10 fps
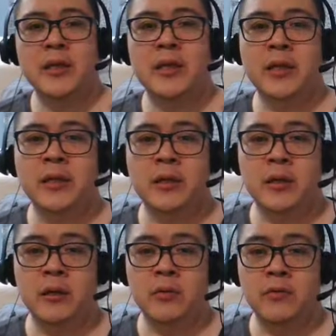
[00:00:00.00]
then
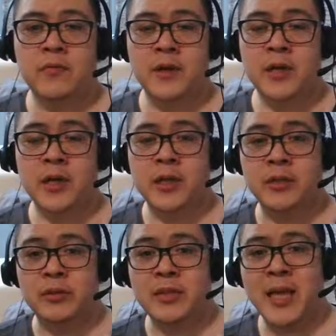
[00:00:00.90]
go further
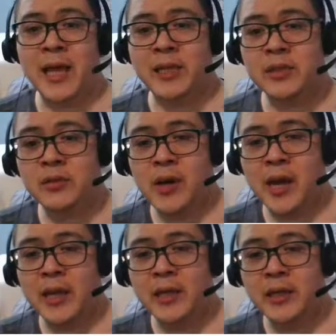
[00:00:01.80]
into static
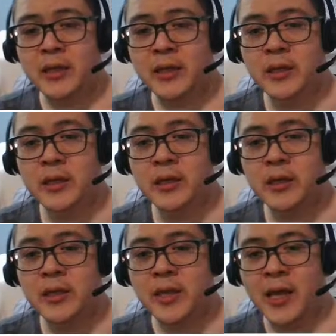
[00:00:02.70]
strike,
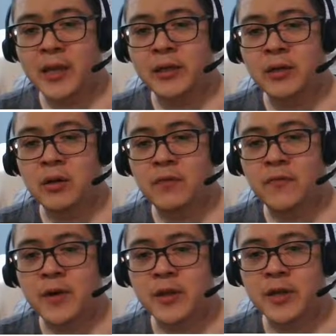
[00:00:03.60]
then go further